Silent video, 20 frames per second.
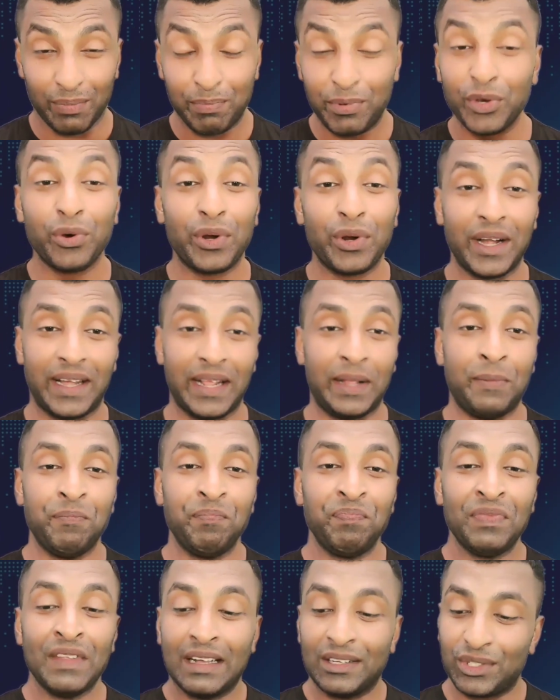purity.
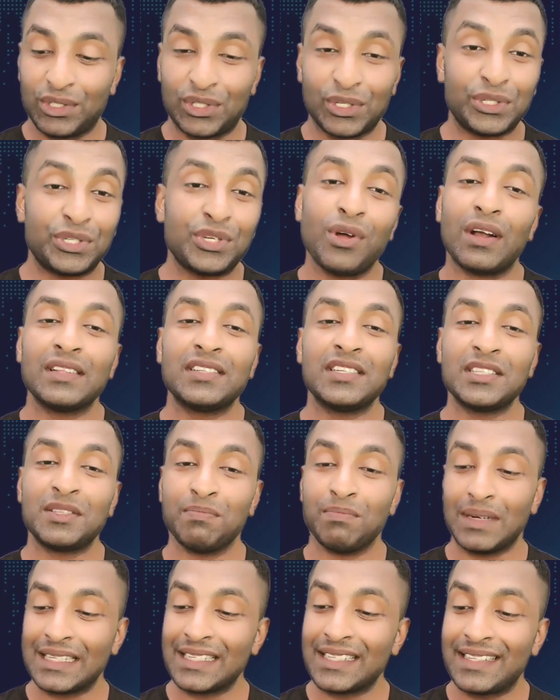So
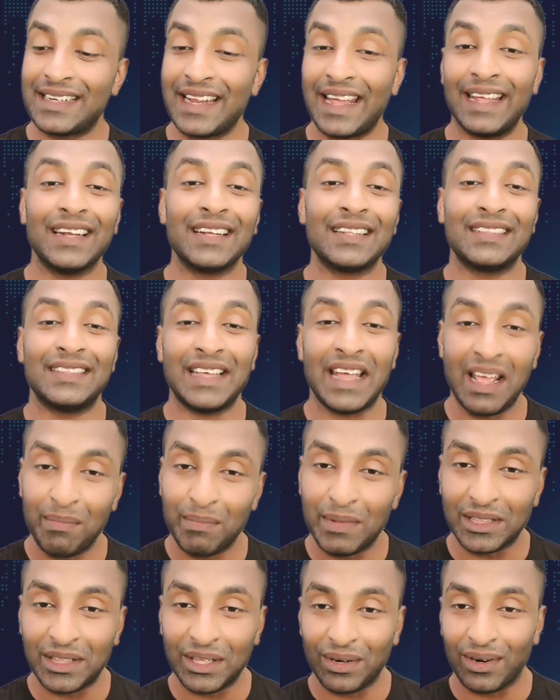sociologists must tailor their
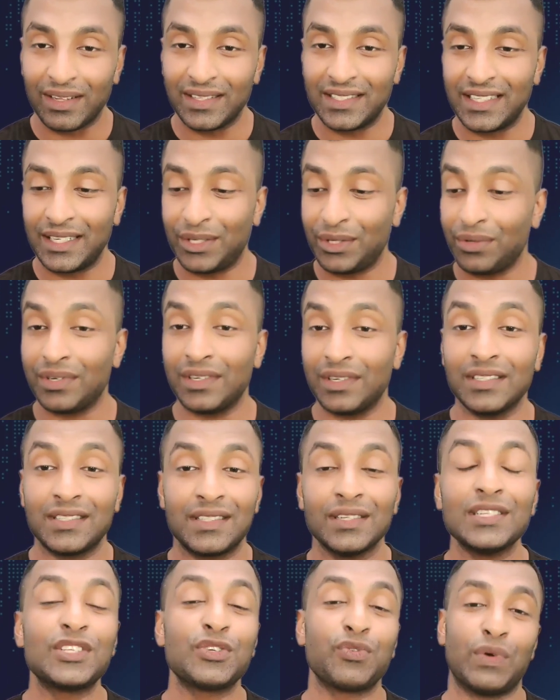methodology to
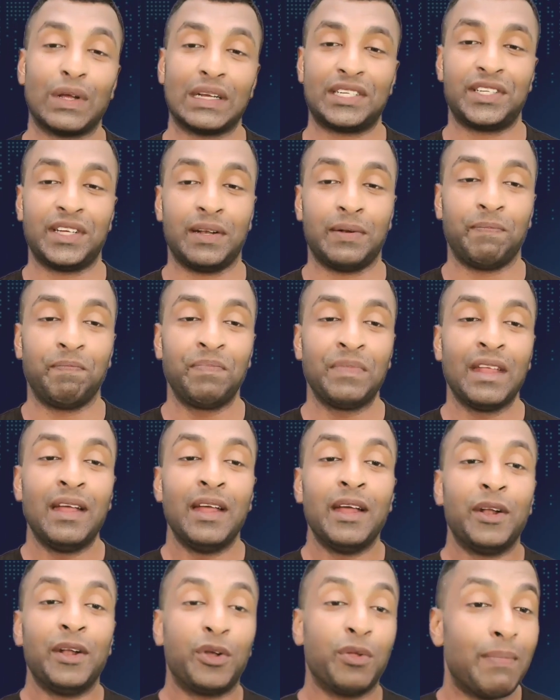research question
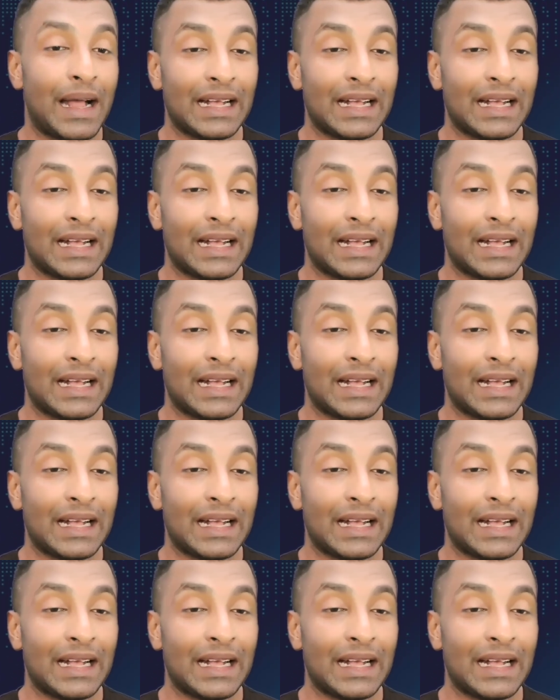to